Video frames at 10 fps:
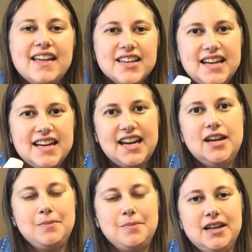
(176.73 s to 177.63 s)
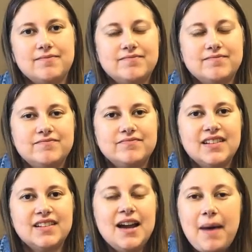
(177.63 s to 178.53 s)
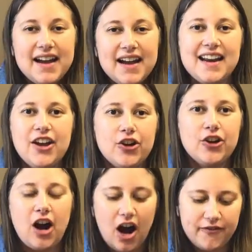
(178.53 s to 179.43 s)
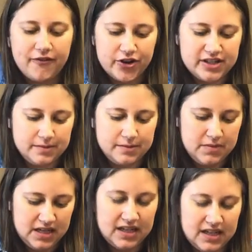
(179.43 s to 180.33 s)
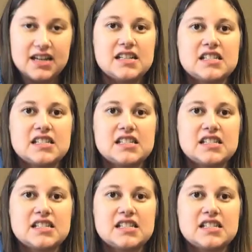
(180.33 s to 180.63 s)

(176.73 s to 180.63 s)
And then it hit me. My inhaler offers me